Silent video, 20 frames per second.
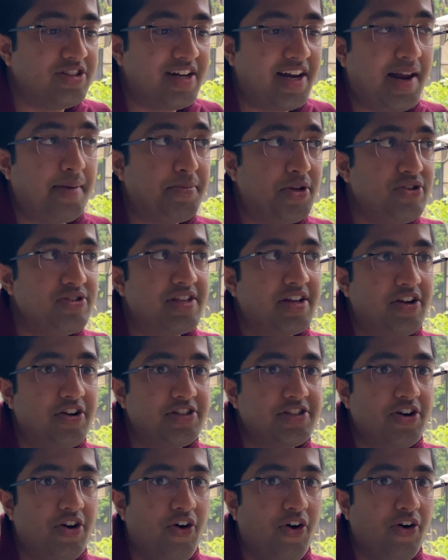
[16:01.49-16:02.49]
and I'm using
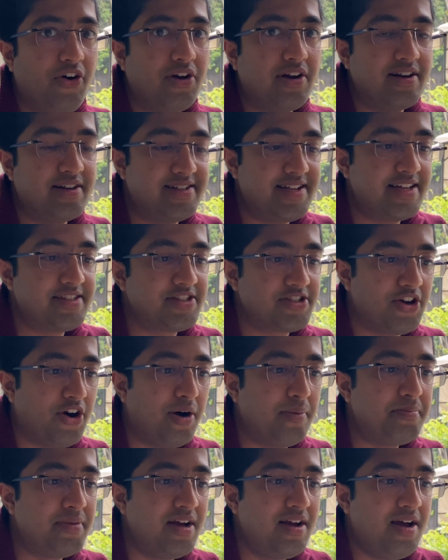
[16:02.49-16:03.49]
it on
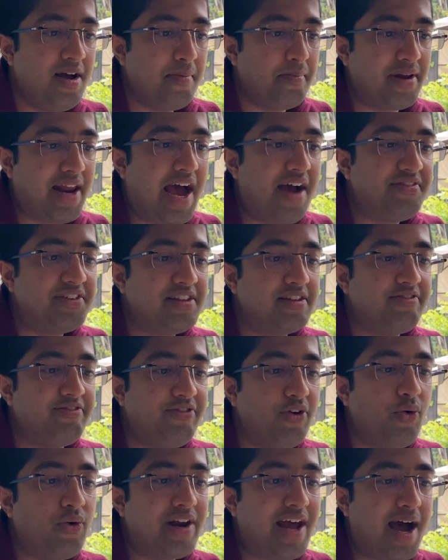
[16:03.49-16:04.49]
desktop, but having the
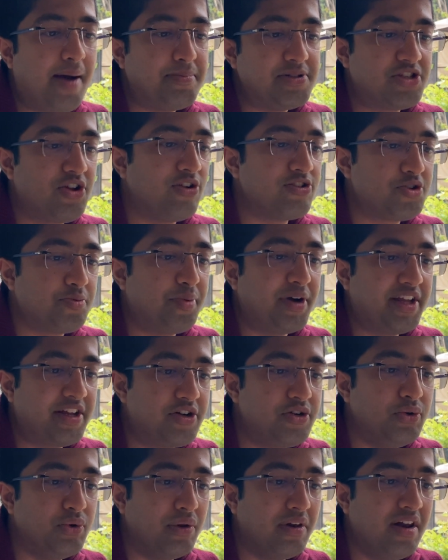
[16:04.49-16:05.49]
phone app is also pretty
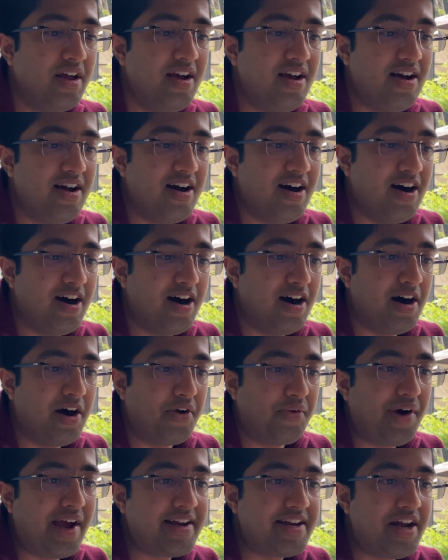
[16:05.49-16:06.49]
cool.
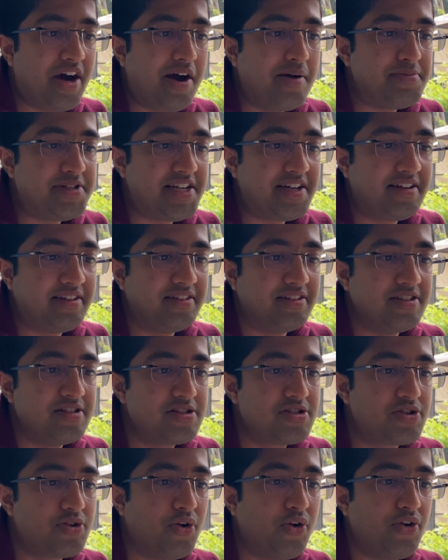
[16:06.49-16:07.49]
Right now I'm taking
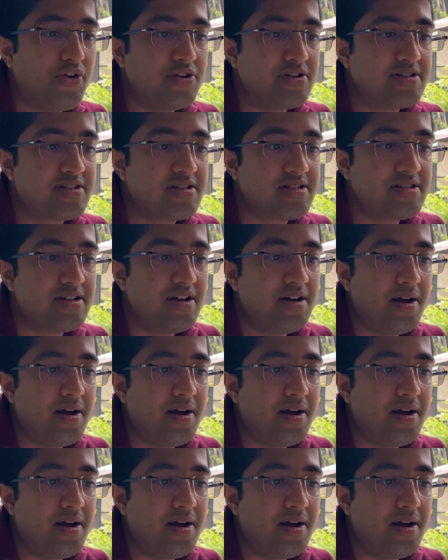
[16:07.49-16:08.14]
this course